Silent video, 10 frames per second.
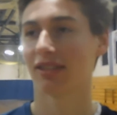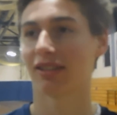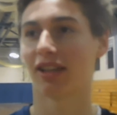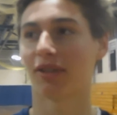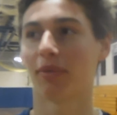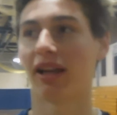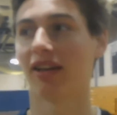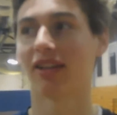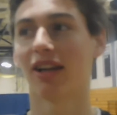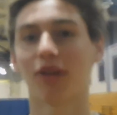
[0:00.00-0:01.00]
Nothing better,
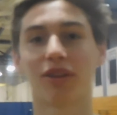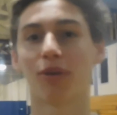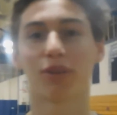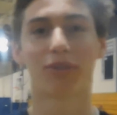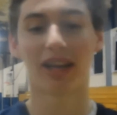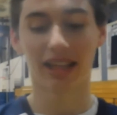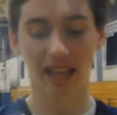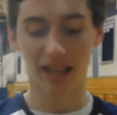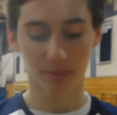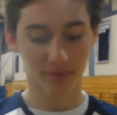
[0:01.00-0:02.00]
you know, the North Reading
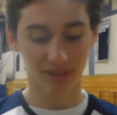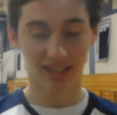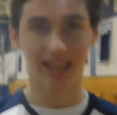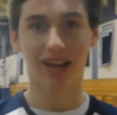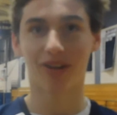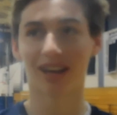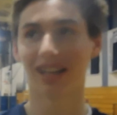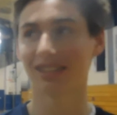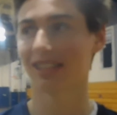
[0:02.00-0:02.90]
game can carry us.